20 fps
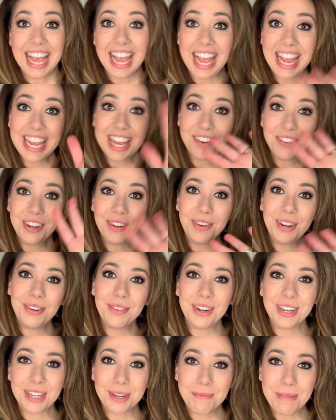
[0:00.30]
Hey everyone,
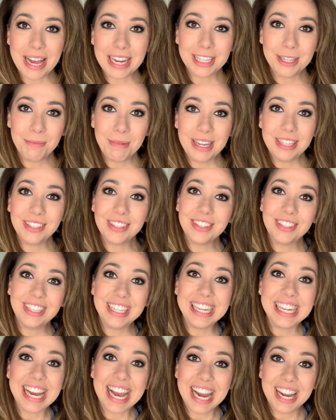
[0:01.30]
welcome back to
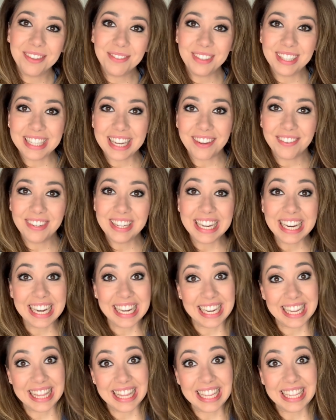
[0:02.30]
Basilchic. I'm Stephanie,
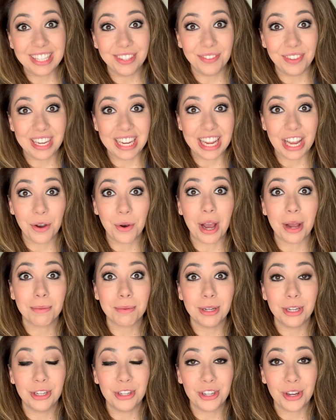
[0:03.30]
and in this video, I'm
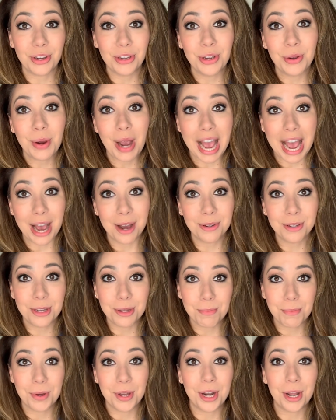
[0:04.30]
going to show you how
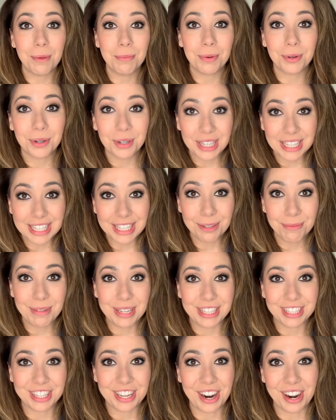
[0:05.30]
to put up
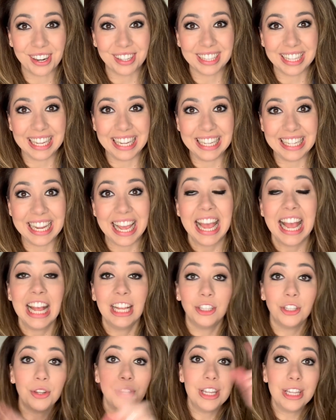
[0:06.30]
Christmas garland.
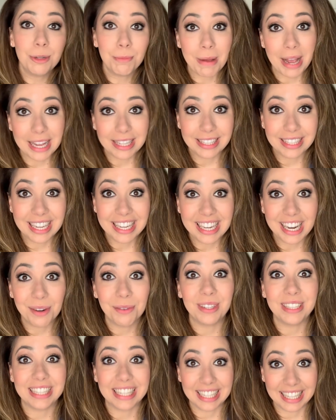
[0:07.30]
So this past Sunday
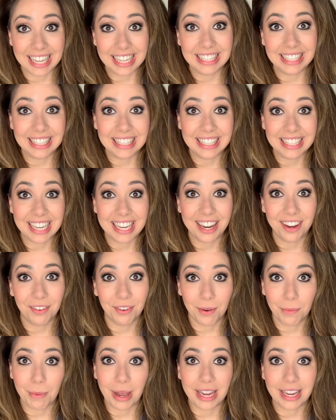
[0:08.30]
was a lazy Sunday
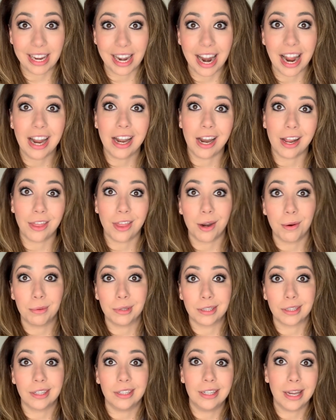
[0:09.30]
for Mike and I thought it
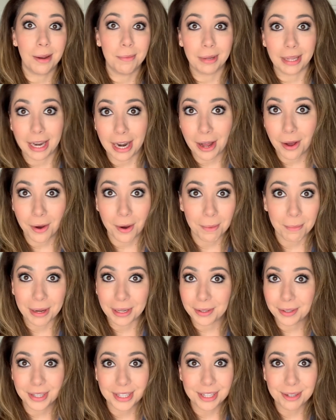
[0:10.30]
was a good time to get out all
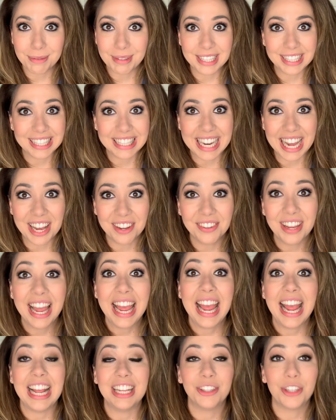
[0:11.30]
my Christmas stuff
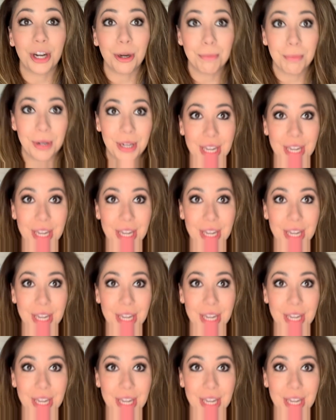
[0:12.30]
and start